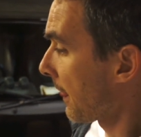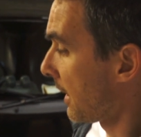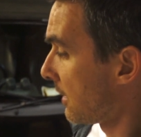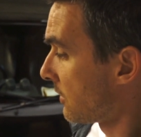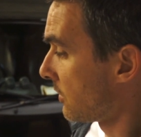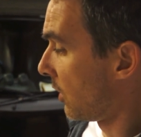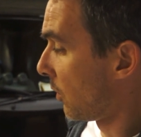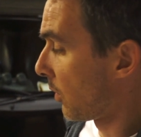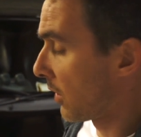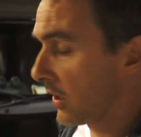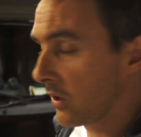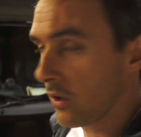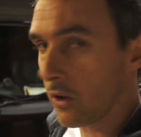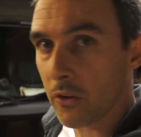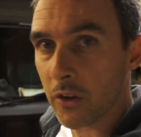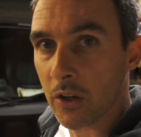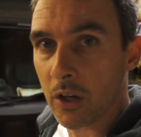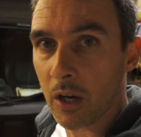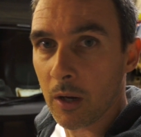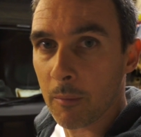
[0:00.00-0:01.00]
So when I
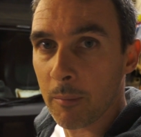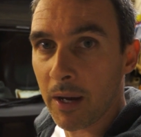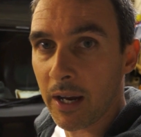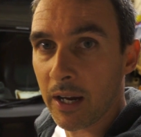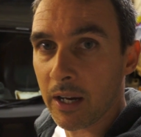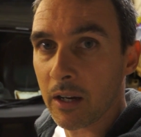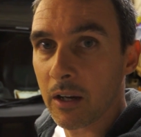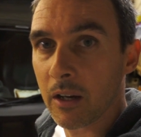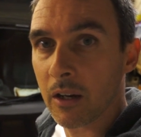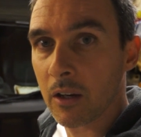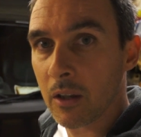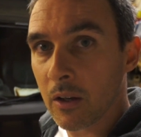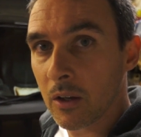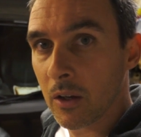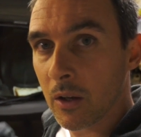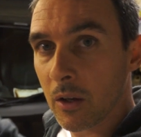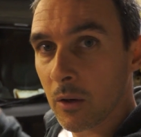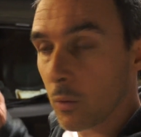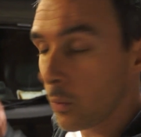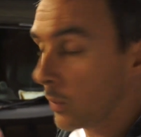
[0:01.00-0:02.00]
got the car back,
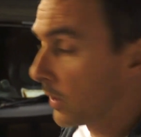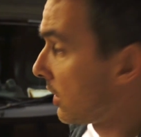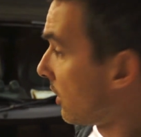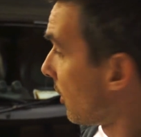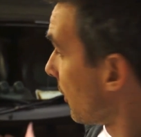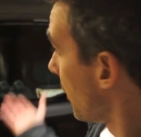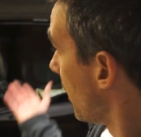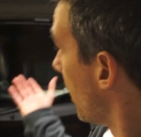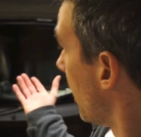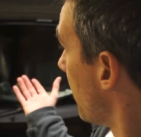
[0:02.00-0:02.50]
we got it